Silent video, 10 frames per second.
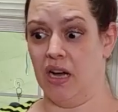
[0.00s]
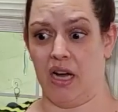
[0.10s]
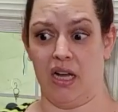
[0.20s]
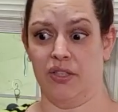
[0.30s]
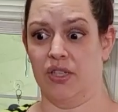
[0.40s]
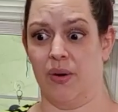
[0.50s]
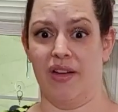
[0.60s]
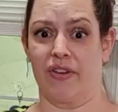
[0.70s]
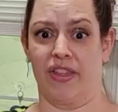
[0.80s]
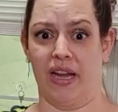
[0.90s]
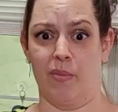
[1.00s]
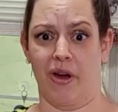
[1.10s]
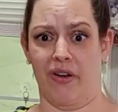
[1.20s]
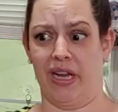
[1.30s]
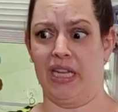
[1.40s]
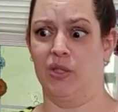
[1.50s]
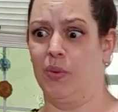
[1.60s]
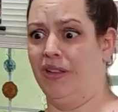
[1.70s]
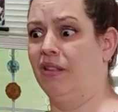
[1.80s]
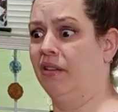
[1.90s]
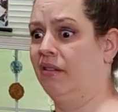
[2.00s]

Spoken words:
So everything I'm wearing is with